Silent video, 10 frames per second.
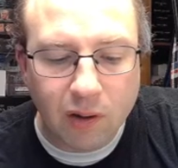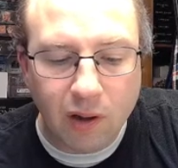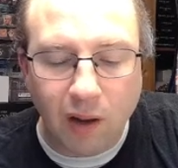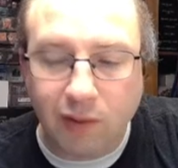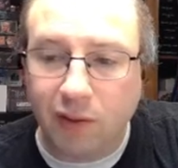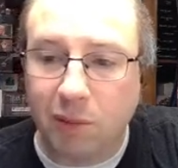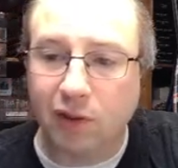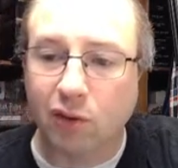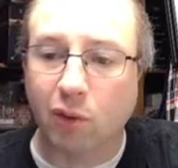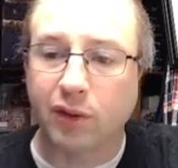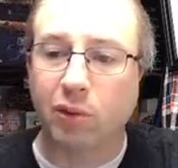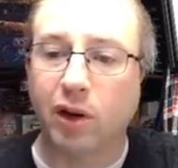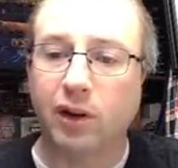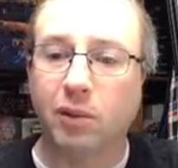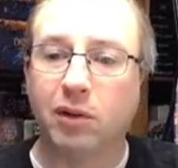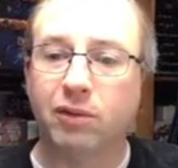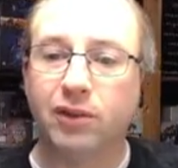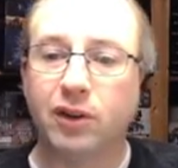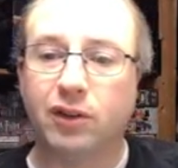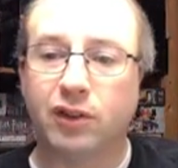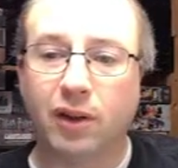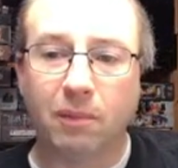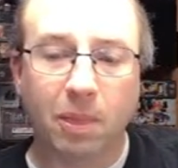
I'm just going to paint this whole thing red. I'm going to figure this out.